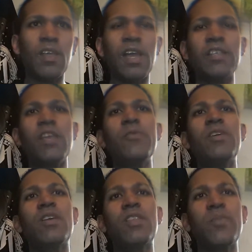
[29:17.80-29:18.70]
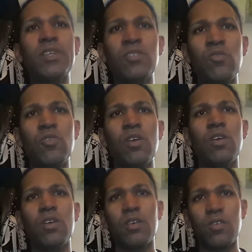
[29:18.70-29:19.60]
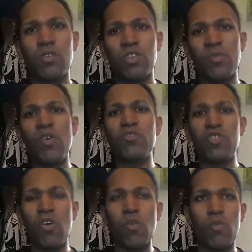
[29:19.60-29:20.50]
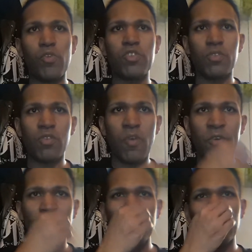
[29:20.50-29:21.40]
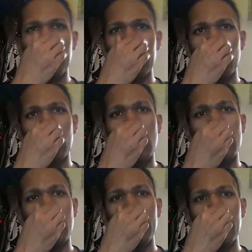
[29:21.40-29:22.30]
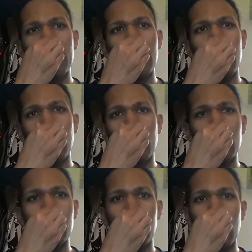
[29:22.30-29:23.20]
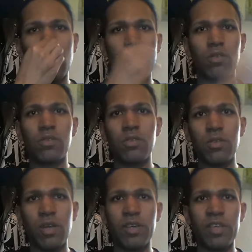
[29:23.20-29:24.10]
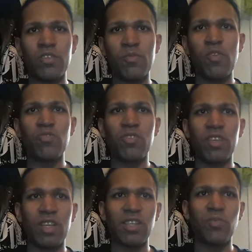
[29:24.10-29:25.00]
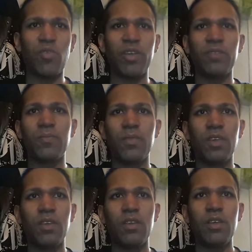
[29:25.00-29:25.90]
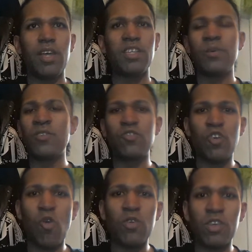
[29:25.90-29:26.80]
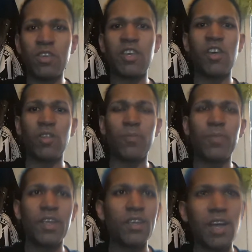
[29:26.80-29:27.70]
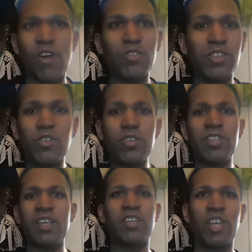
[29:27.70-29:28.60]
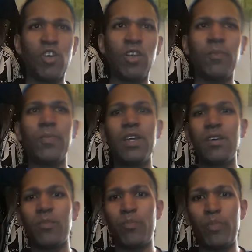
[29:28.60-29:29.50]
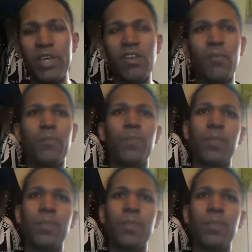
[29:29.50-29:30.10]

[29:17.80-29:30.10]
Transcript: and then we and then we get to Samoa Joe, which Kofi Christian has run a gun uh, uh, against Samoa Joe at this point. And I said myself, Joe, kill him. I was literally saying, kill him, beat him,